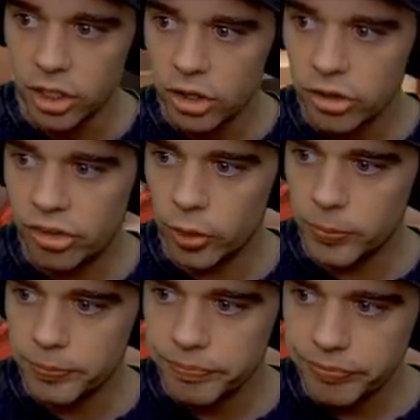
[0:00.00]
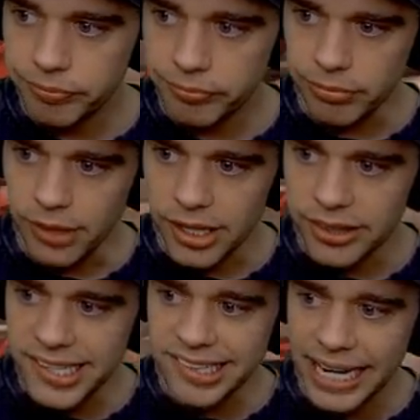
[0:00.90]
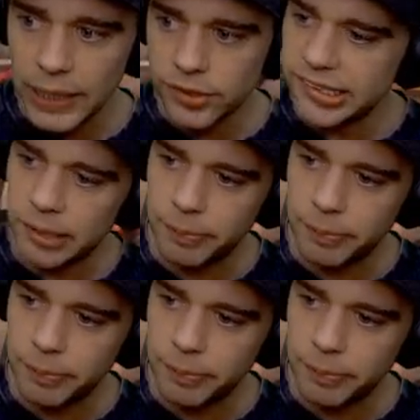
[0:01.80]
So these counters up